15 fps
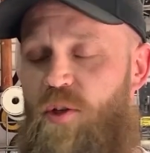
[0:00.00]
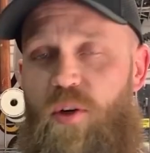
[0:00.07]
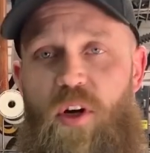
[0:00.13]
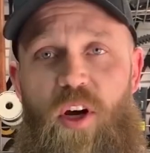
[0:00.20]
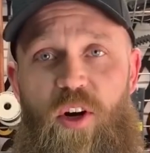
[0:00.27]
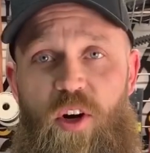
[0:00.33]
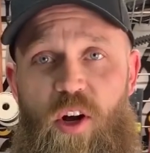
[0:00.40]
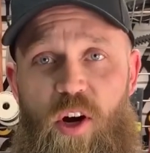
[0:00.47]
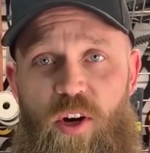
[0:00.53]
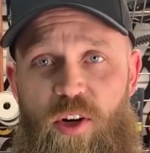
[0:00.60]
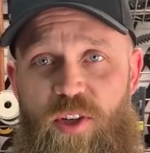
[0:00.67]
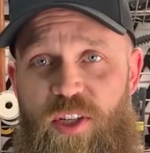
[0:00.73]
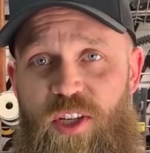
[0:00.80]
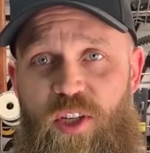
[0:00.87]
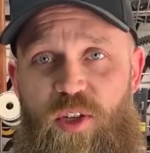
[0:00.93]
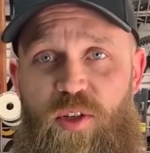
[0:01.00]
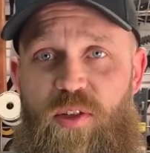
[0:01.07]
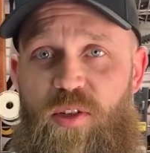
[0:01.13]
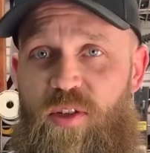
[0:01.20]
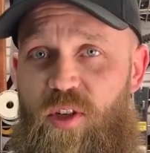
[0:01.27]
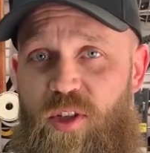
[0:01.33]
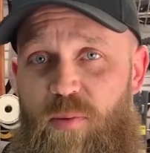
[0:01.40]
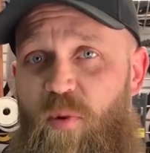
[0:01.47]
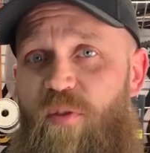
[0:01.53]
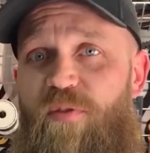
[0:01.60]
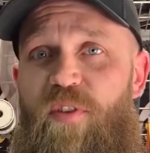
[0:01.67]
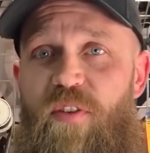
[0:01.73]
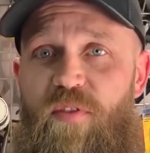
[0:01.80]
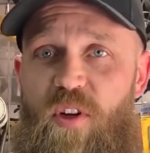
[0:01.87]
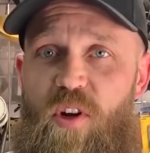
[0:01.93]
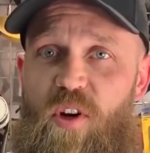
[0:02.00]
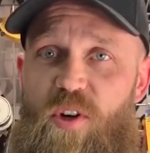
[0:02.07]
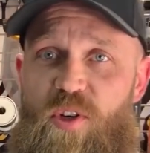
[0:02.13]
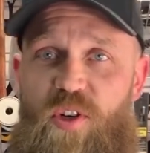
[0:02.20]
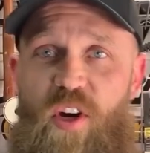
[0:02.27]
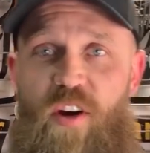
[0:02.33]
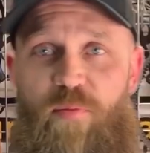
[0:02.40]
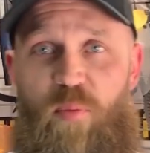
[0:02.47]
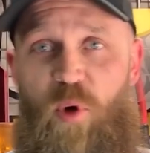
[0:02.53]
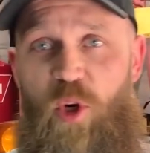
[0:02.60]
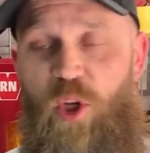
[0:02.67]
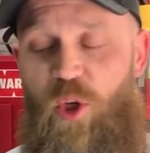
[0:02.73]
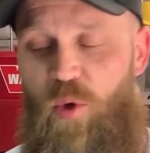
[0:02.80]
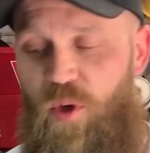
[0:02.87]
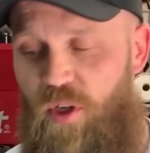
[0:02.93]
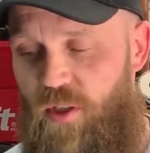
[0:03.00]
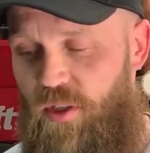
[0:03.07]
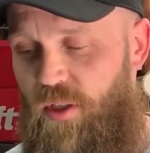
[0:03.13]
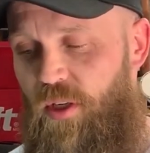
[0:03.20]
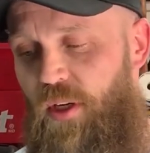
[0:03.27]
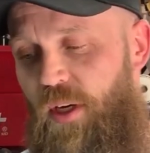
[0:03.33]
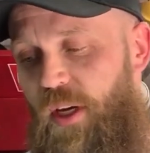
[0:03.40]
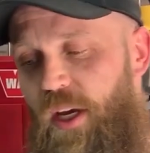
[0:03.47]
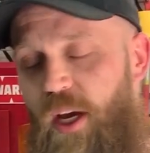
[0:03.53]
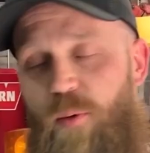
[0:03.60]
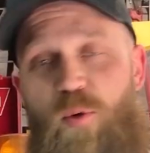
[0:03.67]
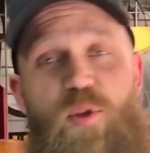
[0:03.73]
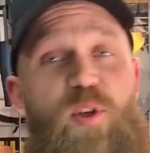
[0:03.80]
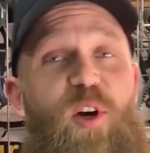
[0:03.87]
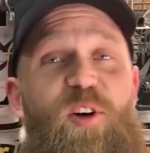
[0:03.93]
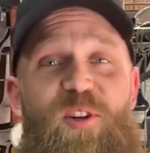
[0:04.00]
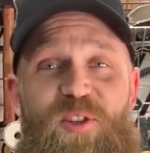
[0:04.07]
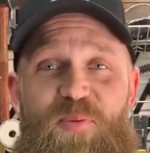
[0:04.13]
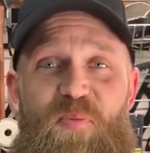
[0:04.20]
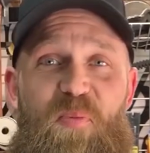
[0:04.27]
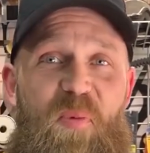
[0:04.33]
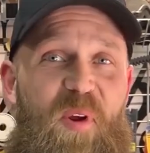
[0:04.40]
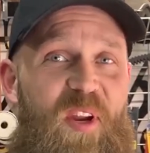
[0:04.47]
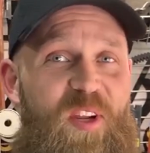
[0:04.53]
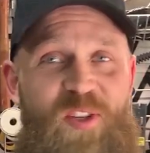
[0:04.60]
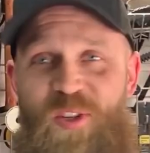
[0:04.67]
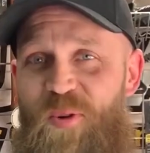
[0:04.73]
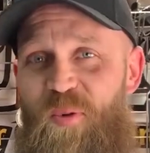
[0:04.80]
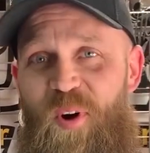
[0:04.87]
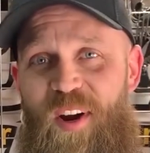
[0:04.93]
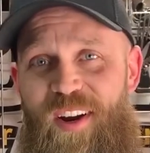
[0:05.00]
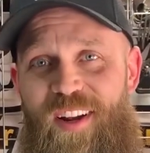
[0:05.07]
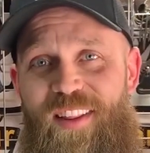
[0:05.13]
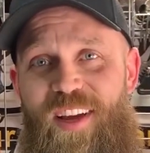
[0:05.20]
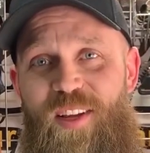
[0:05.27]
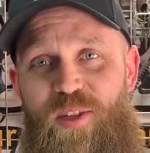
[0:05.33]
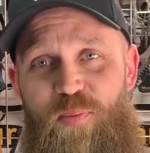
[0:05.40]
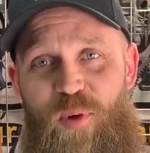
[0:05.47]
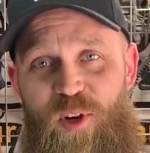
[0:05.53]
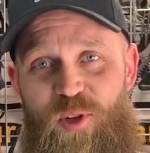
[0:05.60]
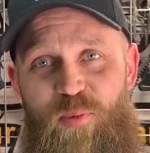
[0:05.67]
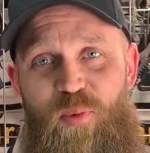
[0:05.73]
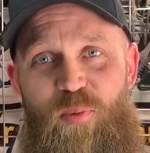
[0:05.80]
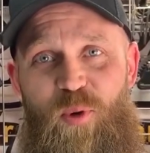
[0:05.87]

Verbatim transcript: so $100 each is just about $50 off per unit, and we'll sell as many as you want at that special